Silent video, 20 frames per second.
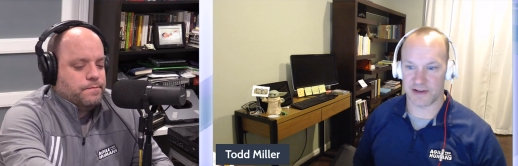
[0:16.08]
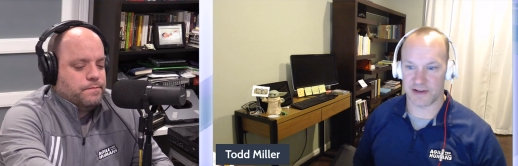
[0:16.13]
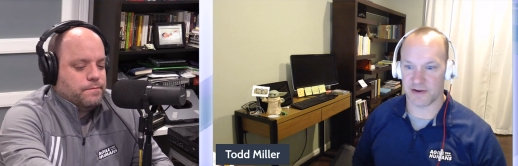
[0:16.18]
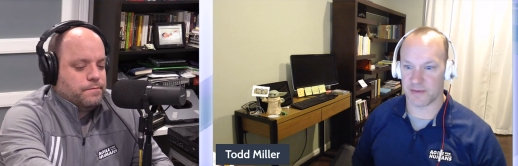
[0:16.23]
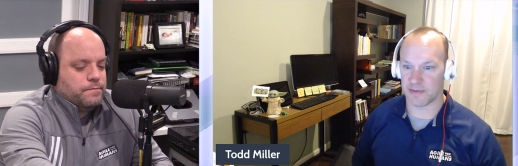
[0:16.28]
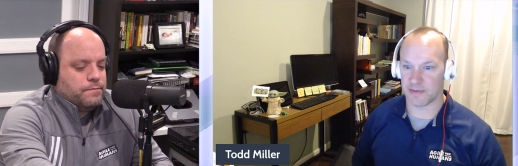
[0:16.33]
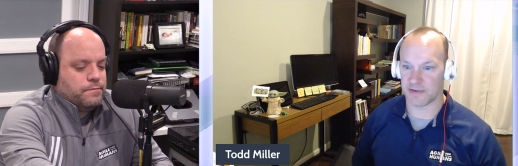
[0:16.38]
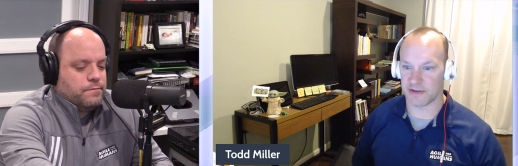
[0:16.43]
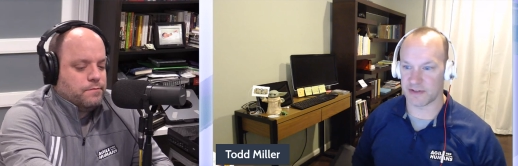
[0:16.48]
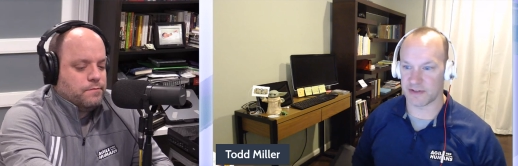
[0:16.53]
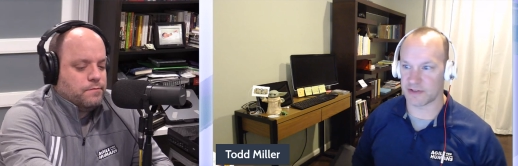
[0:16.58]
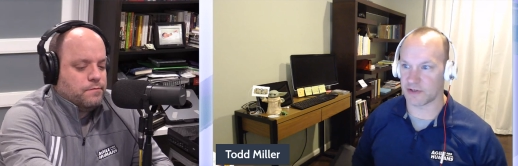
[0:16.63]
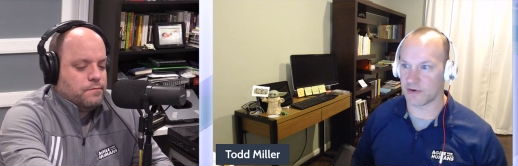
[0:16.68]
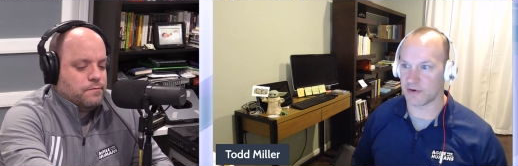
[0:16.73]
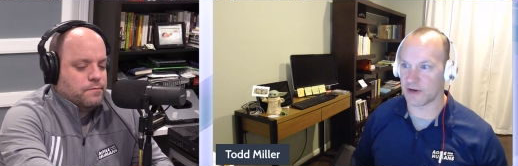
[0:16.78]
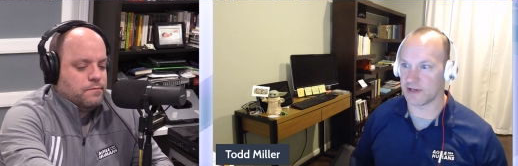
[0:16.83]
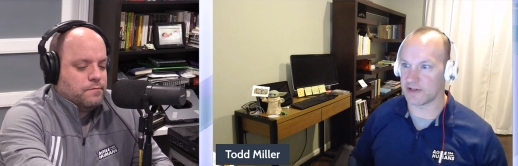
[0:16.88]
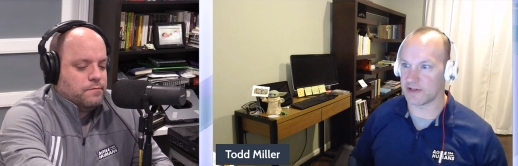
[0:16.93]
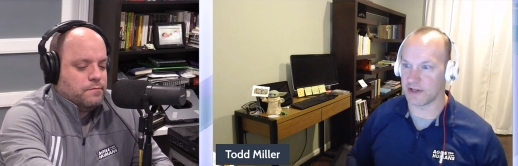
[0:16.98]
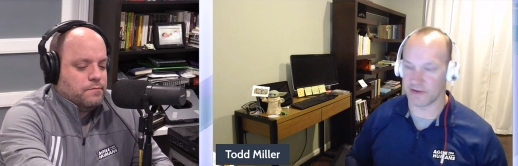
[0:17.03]
Speaker 1: Hopefully, it's a
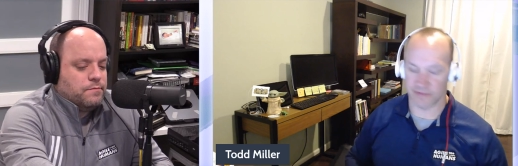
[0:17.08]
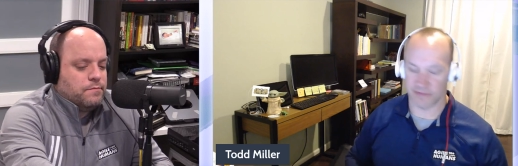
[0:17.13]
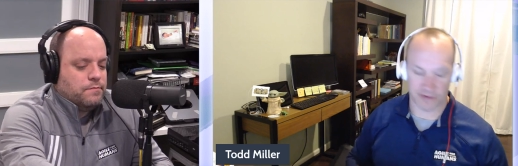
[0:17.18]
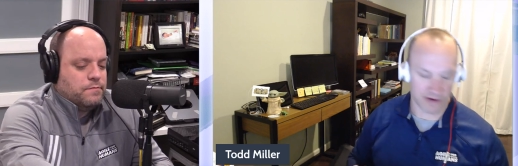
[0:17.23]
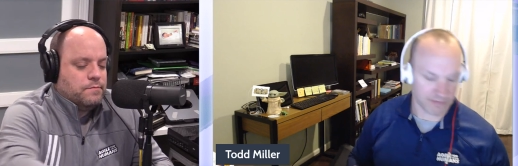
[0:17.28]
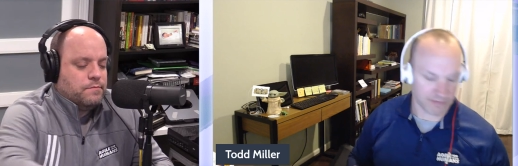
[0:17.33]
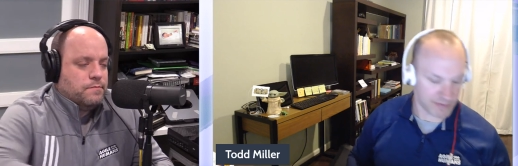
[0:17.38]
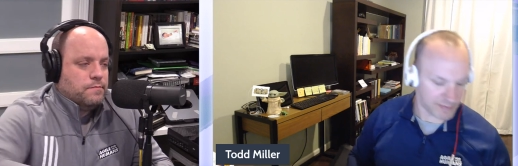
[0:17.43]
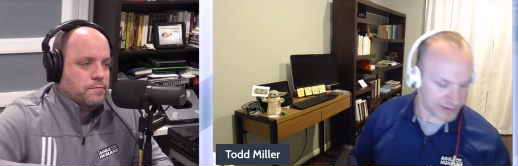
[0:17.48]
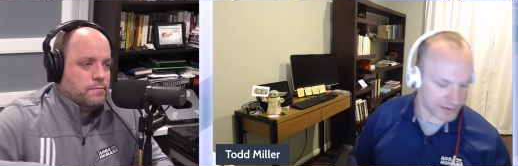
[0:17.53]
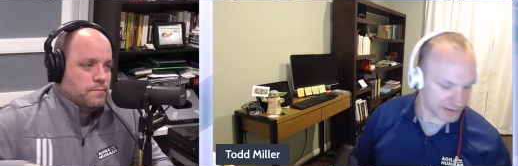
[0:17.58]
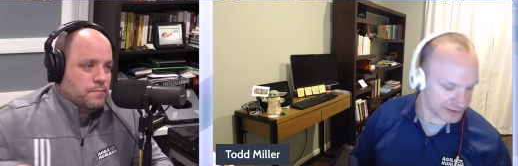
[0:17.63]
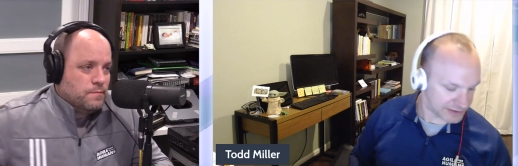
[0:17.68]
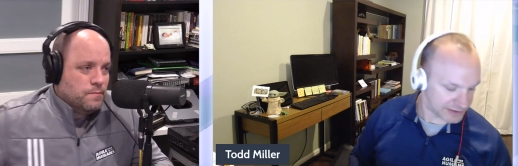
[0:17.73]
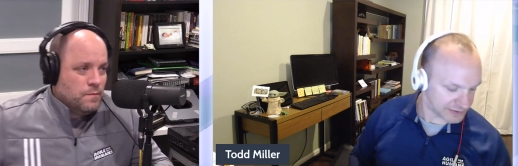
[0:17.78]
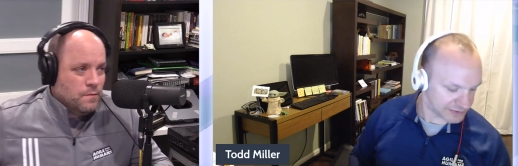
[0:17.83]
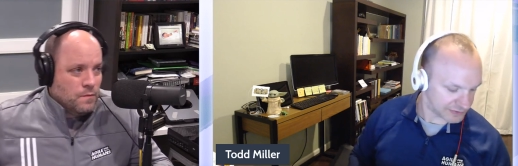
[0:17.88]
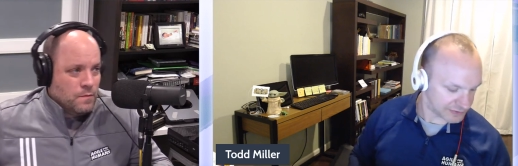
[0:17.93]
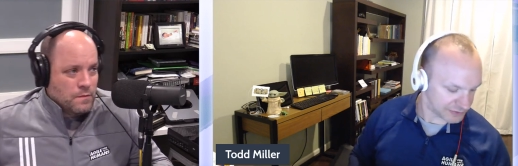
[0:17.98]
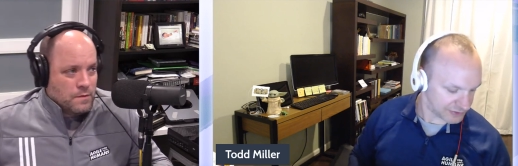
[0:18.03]
great day for everybody
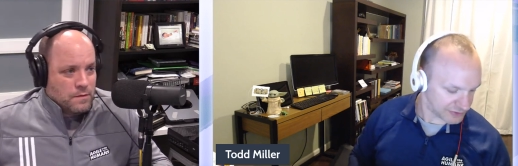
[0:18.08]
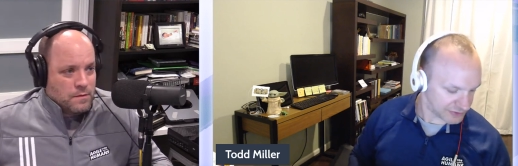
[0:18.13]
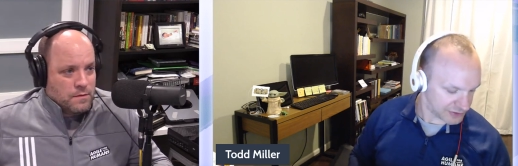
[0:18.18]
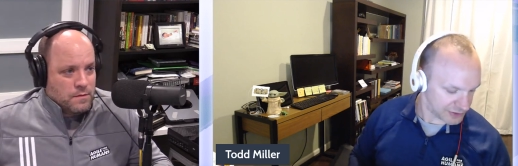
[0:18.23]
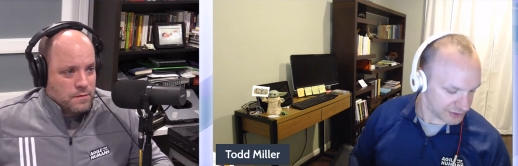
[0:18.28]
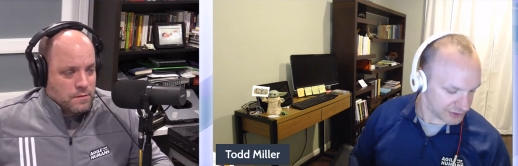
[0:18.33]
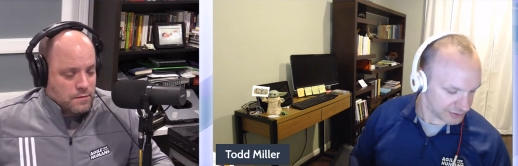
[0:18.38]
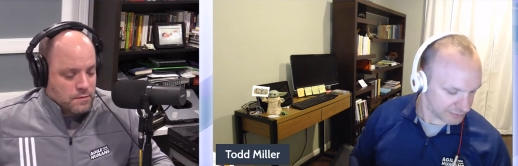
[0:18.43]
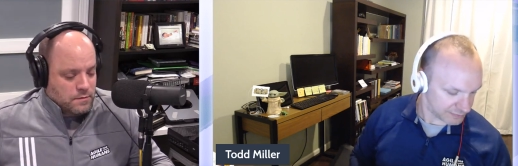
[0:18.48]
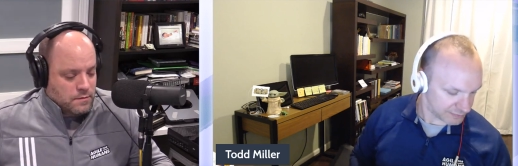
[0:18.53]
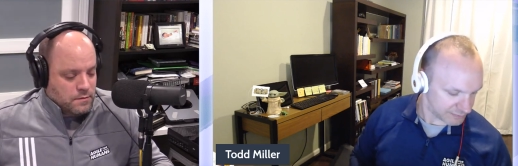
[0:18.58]
that's listening.